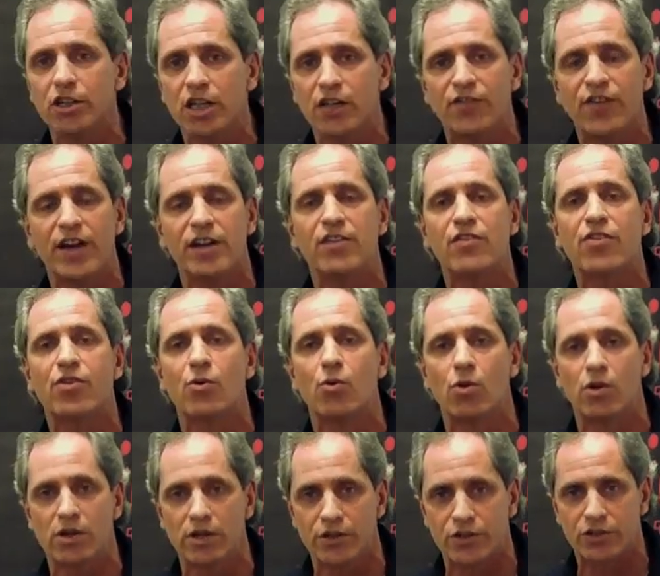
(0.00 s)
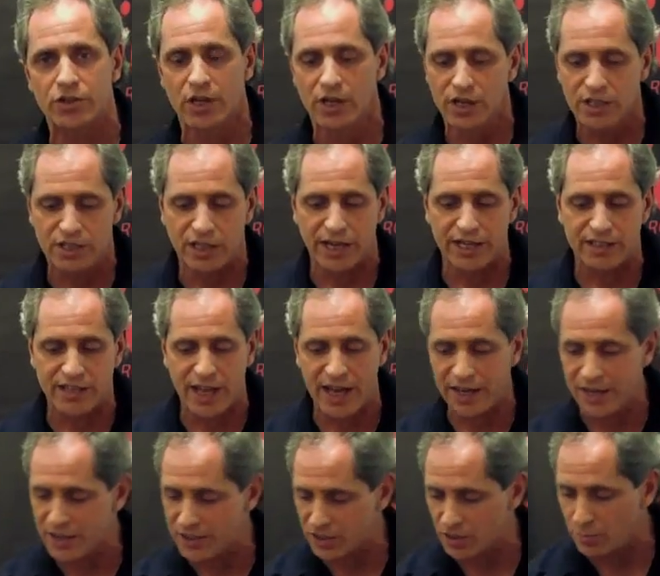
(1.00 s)
if any, thorns.
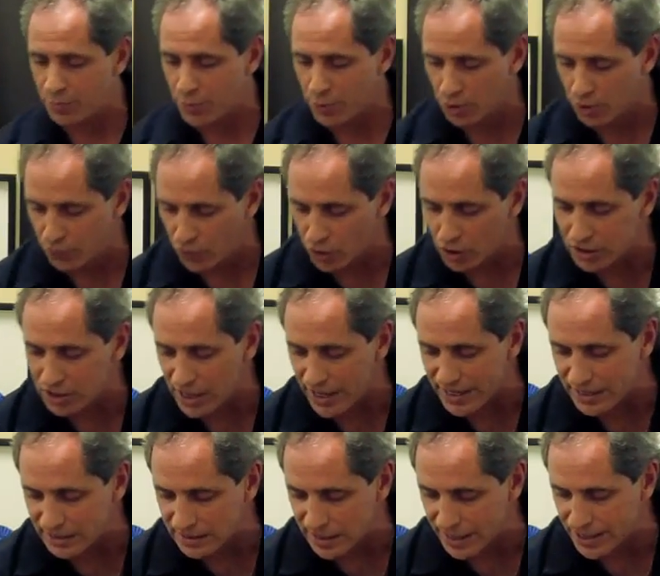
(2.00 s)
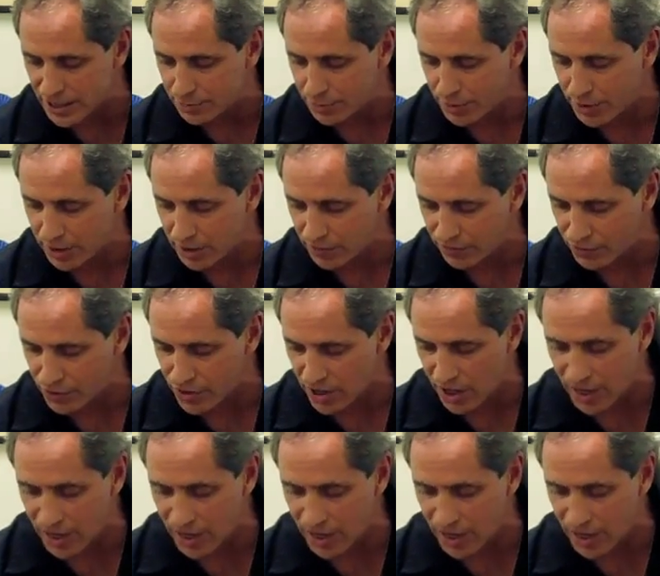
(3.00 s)
Titanic's a beautiful light pink for the